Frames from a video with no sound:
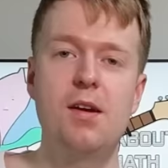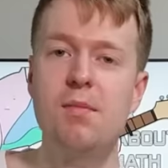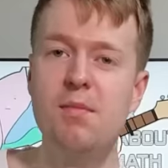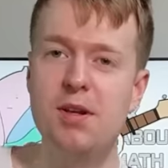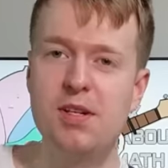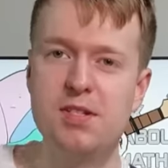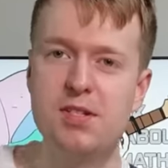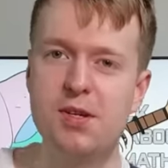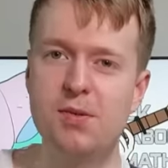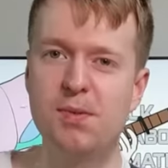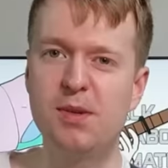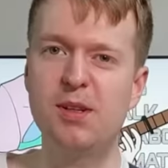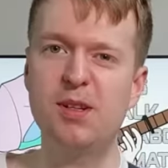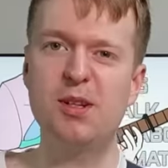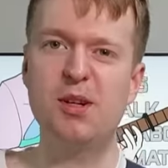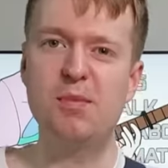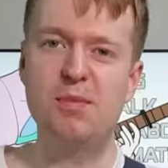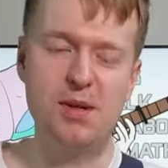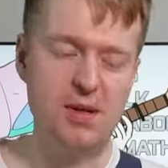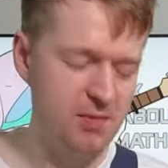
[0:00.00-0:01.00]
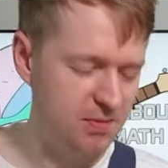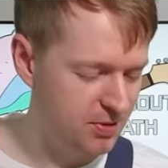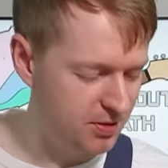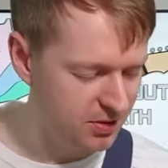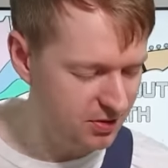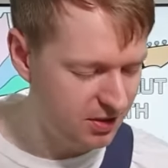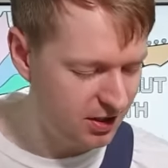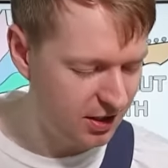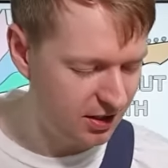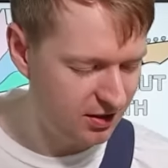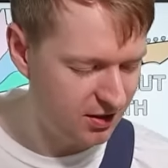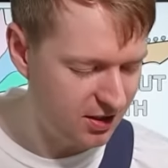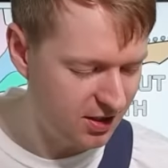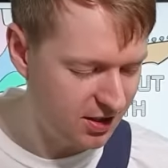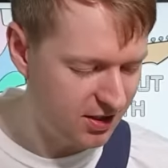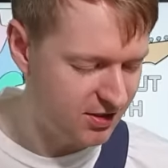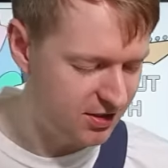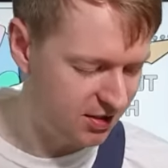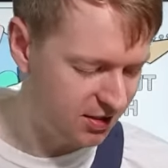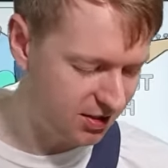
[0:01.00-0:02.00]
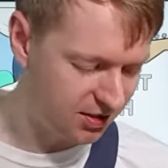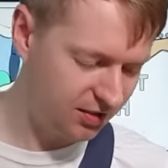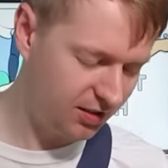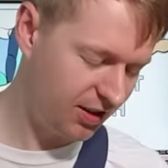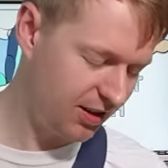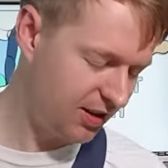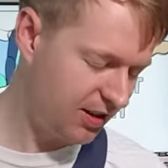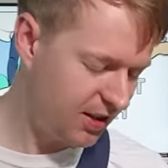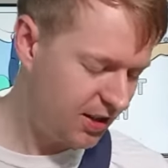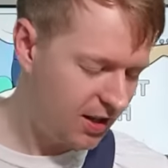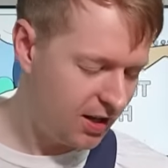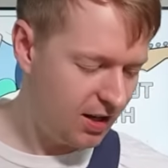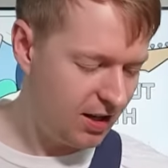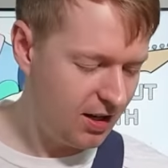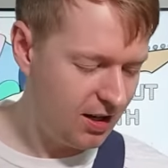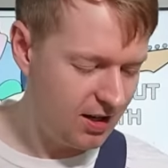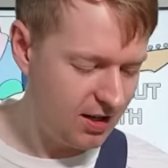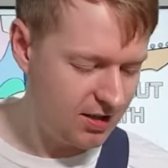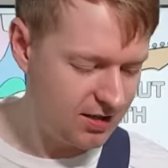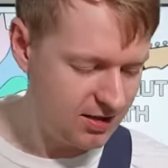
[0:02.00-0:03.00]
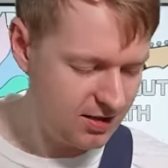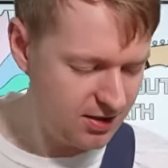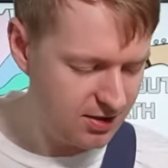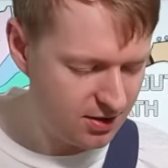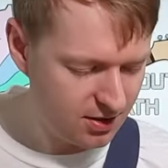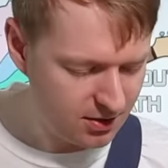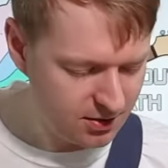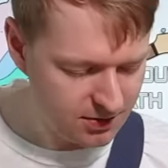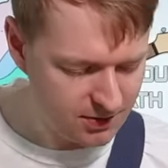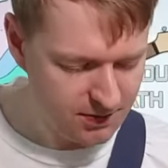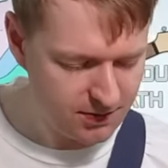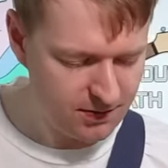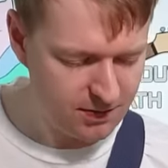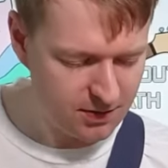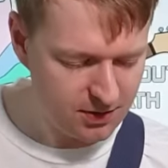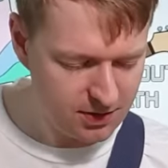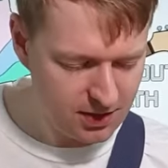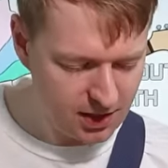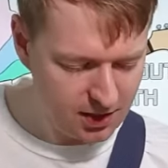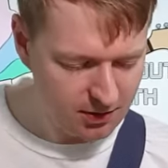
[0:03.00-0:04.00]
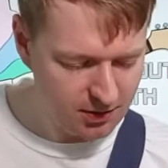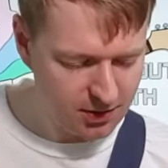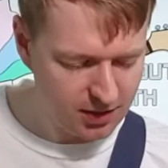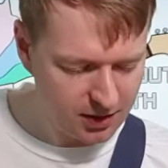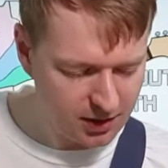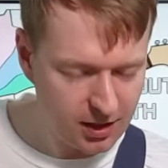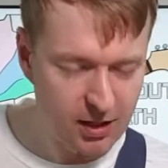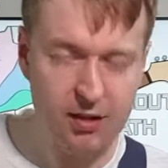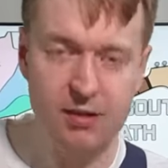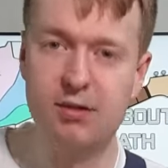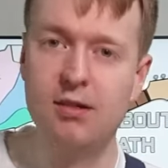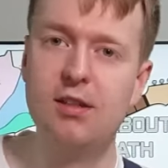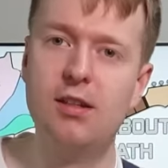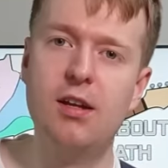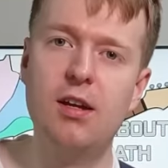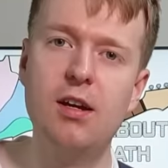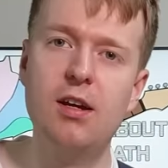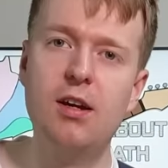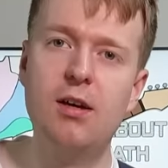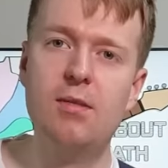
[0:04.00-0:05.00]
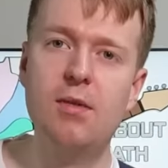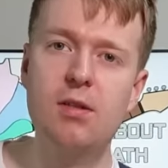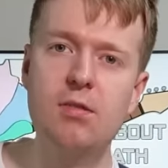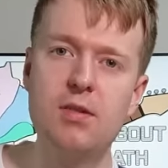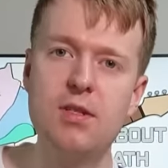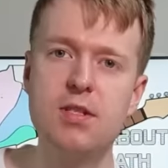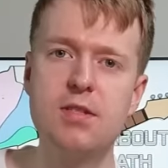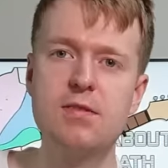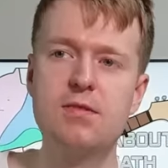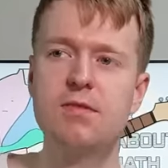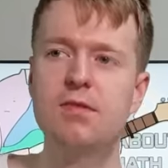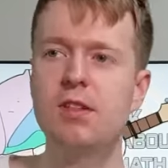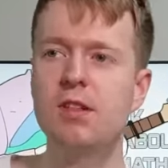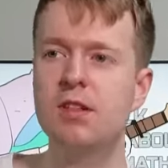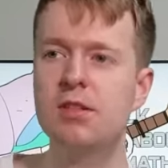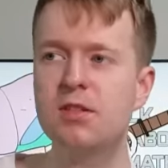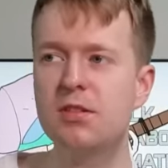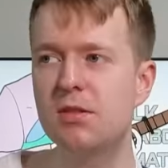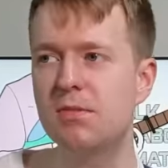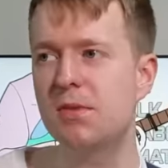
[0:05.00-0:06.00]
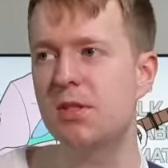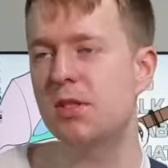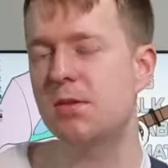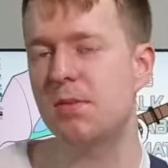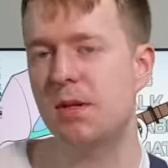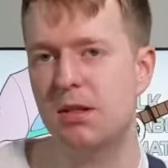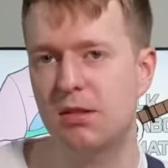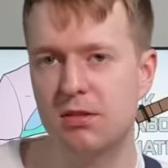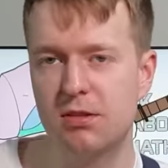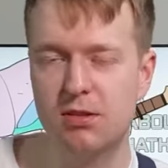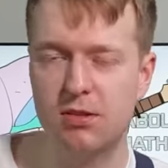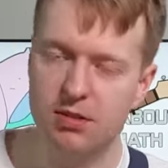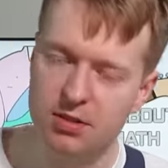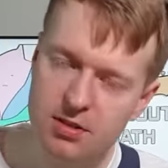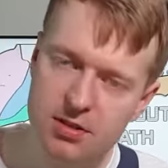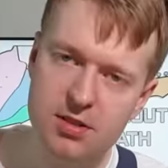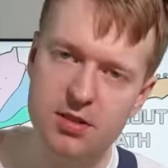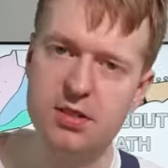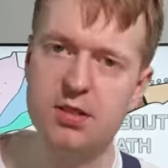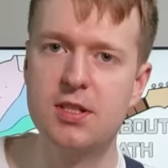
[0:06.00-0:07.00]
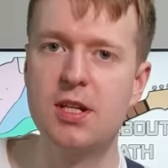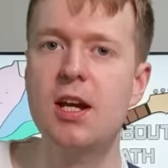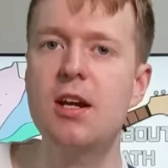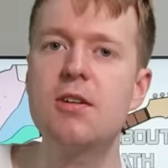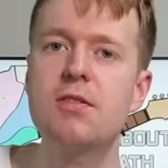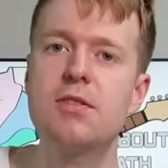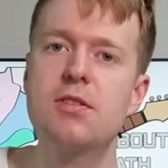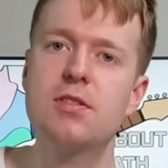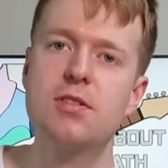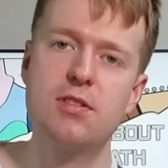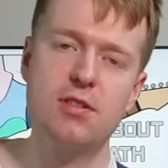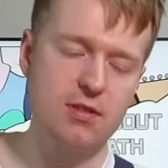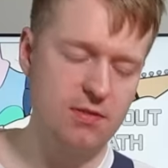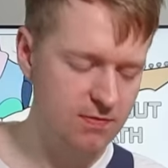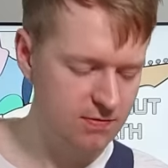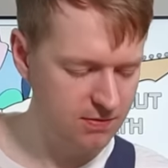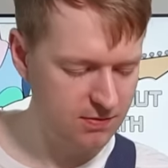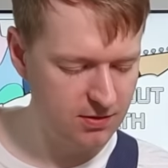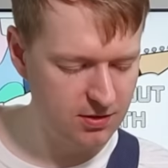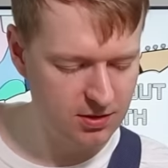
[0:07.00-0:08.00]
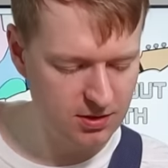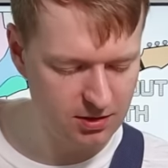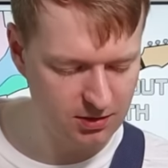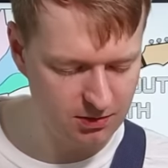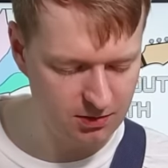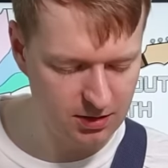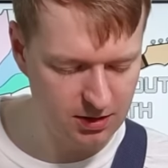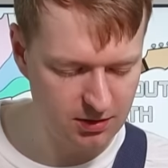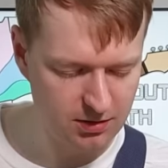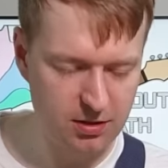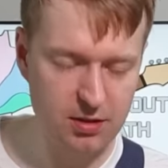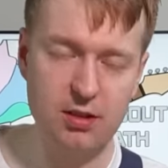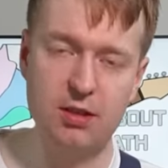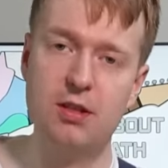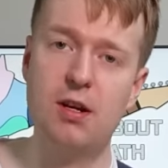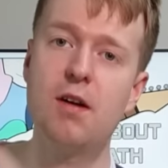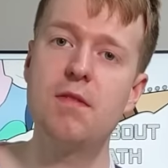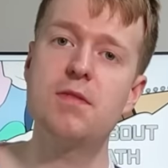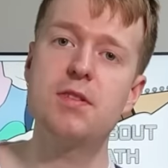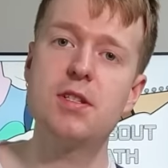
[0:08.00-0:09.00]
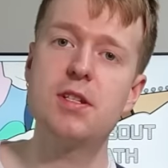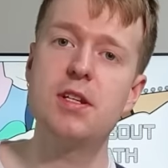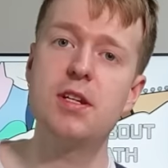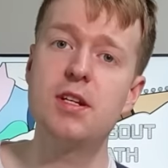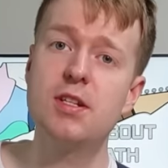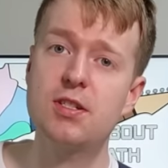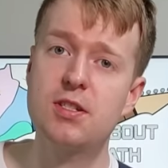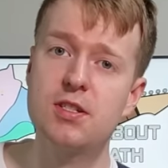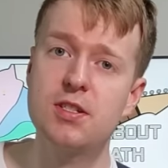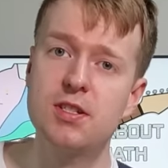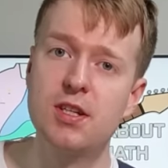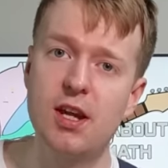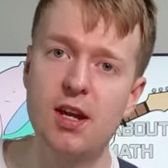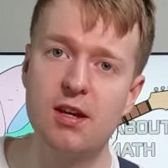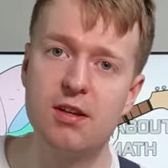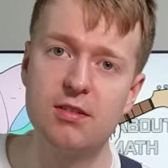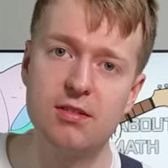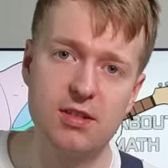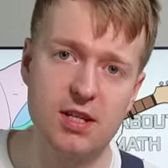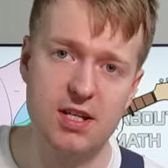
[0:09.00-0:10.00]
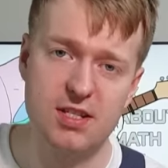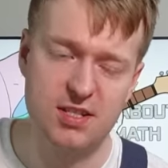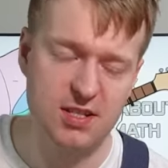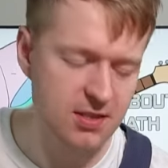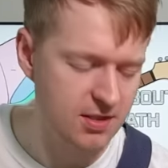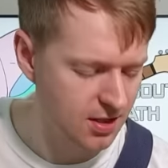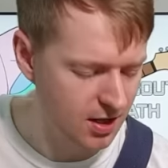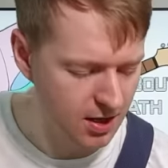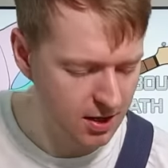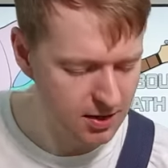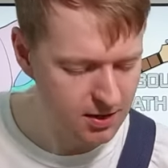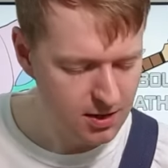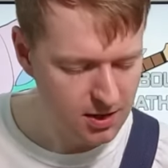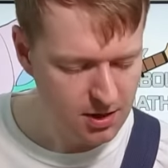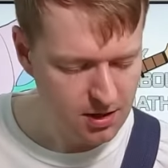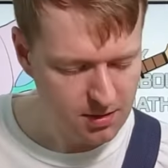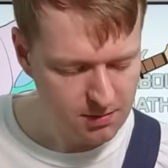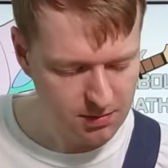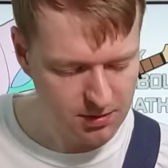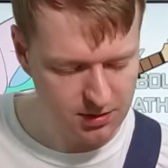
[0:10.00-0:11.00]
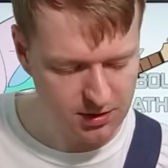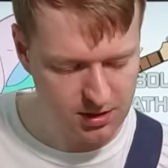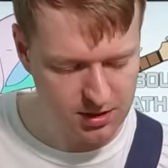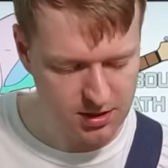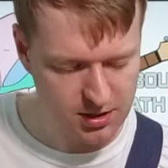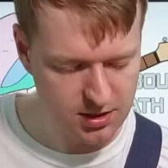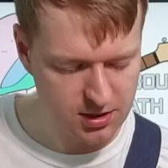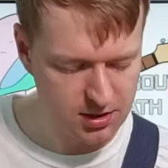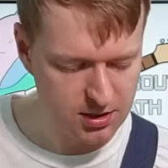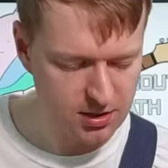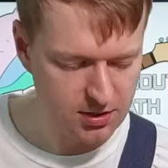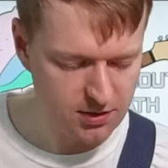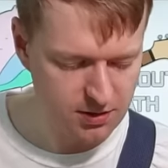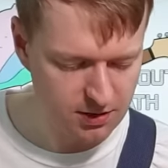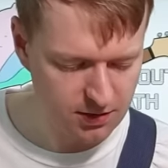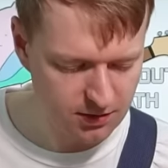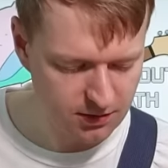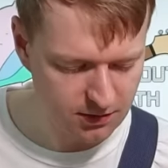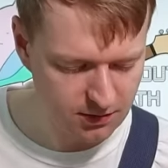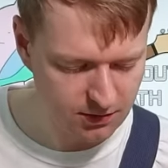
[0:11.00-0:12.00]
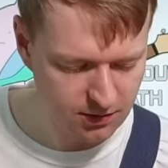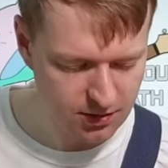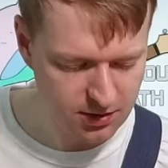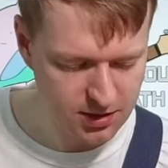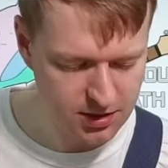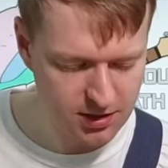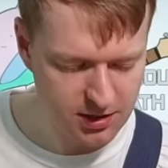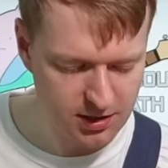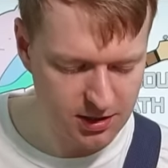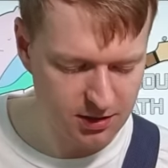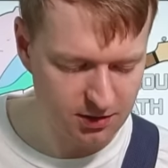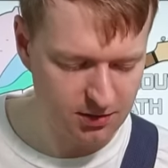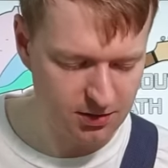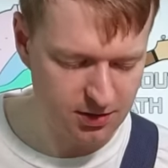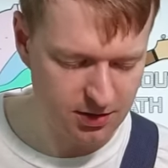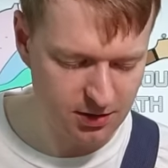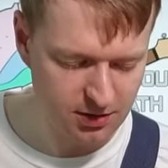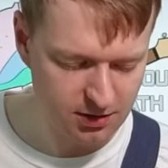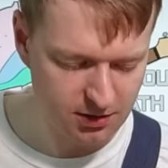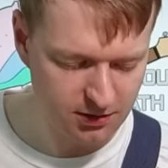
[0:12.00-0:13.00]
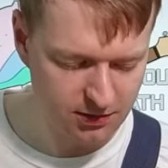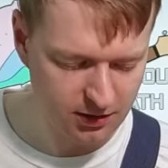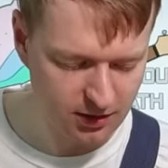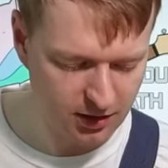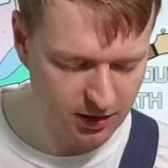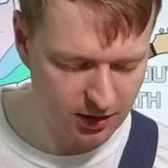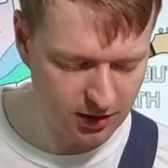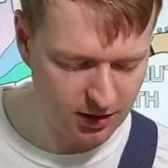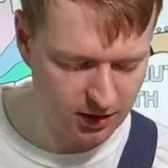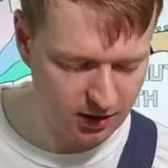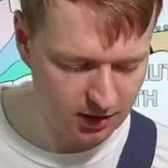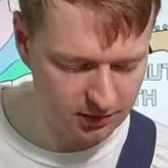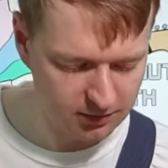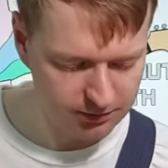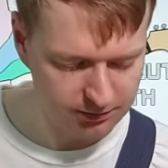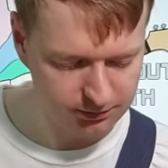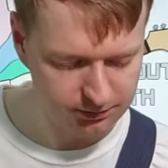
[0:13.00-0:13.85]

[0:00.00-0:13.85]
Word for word: Messed it up a little bit, but you get the idea, right? Uh, so with that one again, um, I wasn't thinking too much about chords and scales and stuff. You know, well, you know, obviously it is a scale that's in there, but this is the voice leading with the little finger here.